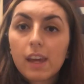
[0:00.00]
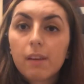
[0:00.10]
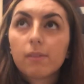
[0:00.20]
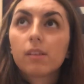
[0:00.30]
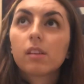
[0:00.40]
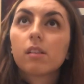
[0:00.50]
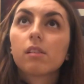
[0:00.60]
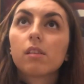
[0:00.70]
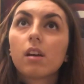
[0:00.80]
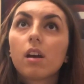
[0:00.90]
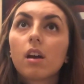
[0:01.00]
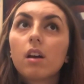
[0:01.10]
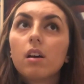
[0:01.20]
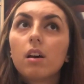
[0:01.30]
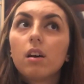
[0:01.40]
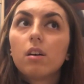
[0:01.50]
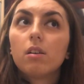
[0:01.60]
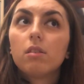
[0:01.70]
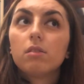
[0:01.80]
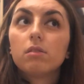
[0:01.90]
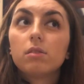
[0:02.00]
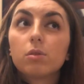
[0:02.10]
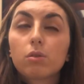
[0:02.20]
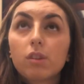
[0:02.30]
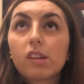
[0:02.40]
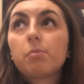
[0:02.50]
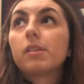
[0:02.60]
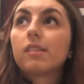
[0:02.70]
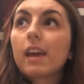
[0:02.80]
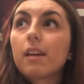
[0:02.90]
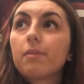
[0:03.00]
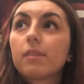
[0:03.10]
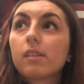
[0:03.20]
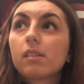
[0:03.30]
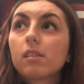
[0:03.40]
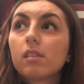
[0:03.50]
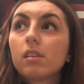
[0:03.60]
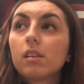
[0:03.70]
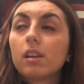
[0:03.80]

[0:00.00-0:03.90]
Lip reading: gifts or Christmas gifts.